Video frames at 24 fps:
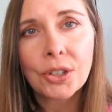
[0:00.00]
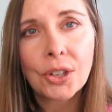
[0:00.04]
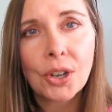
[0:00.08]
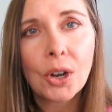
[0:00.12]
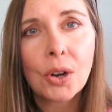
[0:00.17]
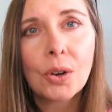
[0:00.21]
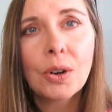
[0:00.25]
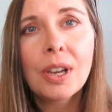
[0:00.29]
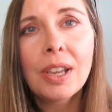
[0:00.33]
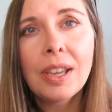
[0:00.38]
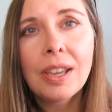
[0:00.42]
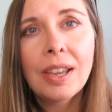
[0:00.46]

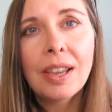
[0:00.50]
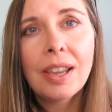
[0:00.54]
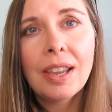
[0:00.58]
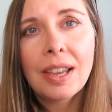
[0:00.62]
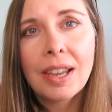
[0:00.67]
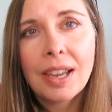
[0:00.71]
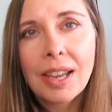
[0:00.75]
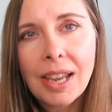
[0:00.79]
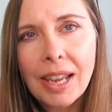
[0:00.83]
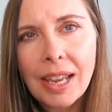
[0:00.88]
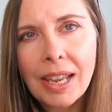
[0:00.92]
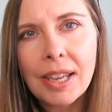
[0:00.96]
So
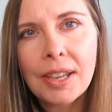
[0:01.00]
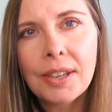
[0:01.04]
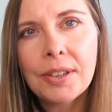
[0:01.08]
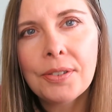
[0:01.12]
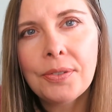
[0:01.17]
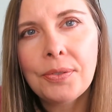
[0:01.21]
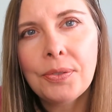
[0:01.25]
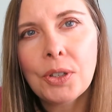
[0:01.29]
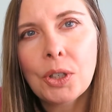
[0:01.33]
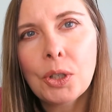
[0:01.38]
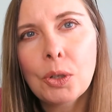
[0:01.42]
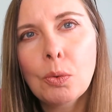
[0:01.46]

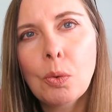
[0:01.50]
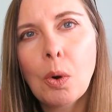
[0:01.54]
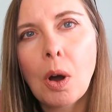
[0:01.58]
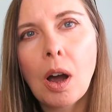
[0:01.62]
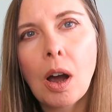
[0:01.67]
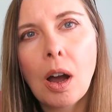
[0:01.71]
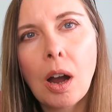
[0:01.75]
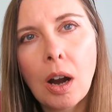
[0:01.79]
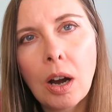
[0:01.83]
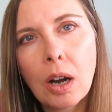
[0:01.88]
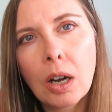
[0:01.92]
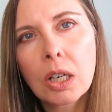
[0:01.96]
if you
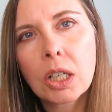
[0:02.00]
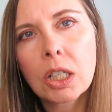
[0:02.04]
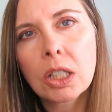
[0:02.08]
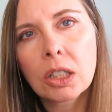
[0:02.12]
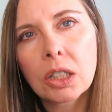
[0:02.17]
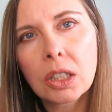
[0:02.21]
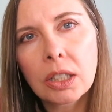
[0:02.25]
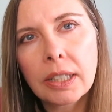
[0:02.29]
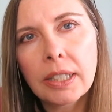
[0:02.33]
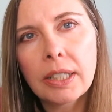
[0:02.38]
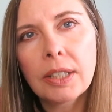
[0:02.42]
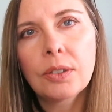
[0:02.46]
are
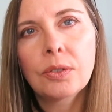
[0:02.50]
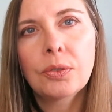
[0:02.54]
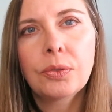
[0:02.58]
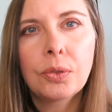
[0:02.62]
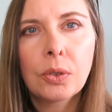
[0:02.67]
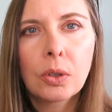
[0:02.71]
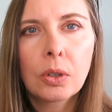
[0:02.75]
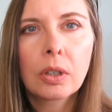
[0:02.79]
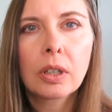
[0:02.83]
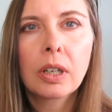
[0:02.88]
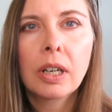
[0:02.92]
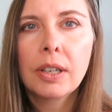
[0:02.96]
looking
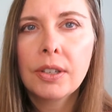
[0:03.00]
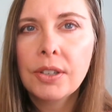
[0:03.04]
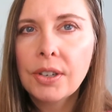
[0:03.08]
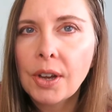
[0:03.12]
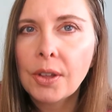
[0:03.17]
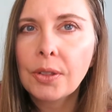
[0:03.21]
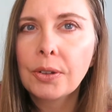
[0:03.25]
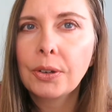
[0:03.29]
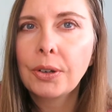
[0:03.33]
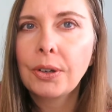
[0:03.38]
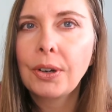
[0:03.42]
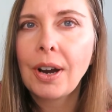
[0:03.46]
for
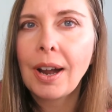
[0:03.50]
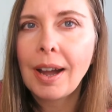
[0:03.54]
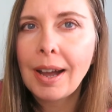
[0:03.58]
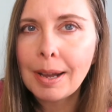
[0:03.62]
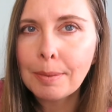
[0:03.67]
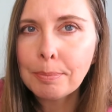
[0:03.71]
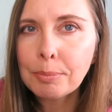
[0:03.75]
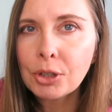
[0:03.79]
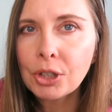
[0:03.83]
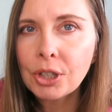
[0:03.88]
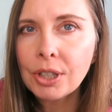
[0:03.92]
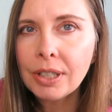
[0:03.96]
another
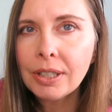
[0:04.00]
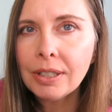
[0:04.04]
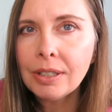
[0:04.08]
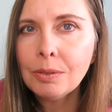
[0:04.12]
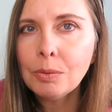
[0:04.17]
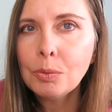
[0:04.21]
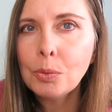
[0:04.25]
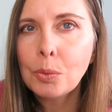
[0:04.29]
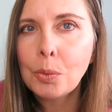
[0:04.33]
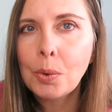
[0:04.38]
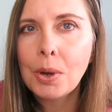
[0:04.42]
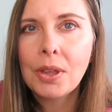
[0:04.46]

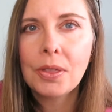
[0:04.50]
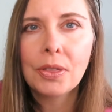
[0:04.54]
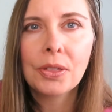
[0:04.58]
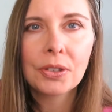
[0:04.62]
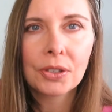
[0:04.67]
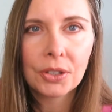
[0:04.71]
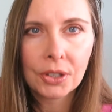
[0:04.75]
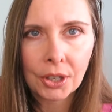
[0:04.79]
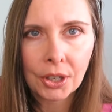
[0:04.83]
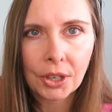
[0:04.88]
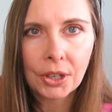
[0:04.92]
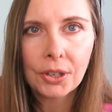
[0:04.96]
option
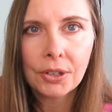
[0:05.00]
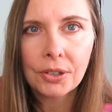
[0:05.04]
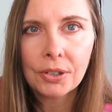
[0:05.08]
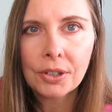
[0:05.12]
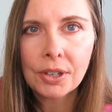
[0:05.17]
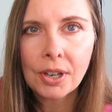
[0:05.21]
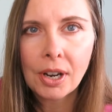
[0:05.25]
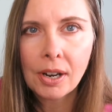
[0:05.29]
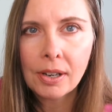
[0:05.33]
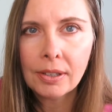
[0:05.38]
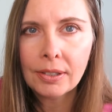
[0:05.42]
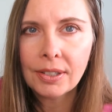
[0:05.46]
with
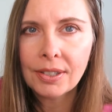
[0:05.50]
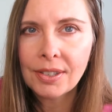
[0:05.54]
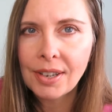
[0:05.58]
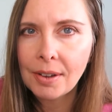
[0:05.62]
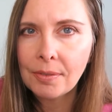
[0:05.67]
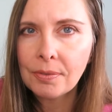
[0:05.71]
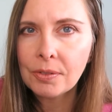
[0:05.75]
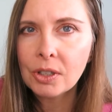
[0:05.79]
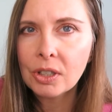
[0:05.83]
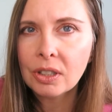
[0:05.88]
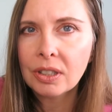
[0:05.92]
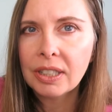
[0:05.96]
secured cards,
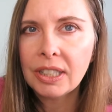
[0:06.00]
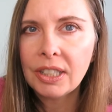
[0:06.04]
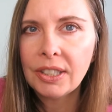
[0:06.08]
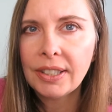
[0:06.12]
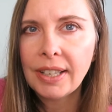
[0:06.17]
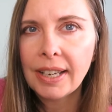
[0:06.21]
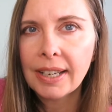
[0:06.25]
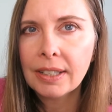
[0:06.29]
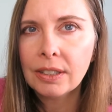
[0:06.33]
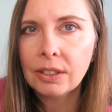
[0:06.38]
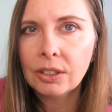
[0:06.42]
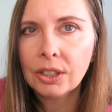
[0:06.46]
definitely
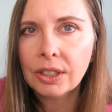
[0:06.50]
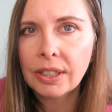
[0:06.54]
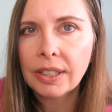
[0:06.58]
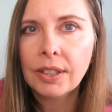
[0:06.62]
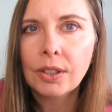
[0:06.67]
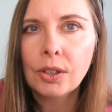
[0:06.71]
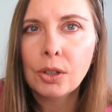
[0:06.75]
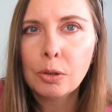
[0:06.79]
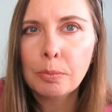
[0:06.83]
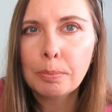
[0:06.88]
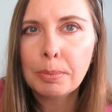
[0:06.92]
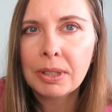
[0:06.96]
take a look
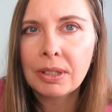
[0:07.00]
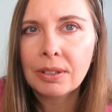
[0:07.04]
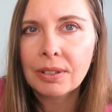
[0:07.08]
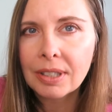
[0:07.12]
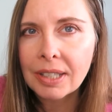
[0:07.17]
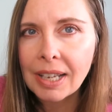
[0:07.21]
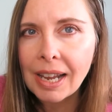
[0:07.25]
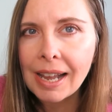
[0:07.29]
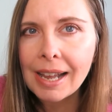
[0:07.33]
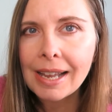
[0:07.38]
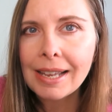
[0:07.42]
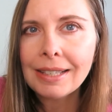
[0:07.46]
at
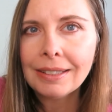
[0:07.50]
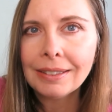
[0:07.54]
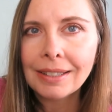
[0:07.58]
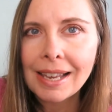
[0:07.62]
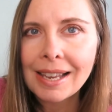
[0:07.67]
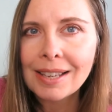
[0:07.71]
OpenSky.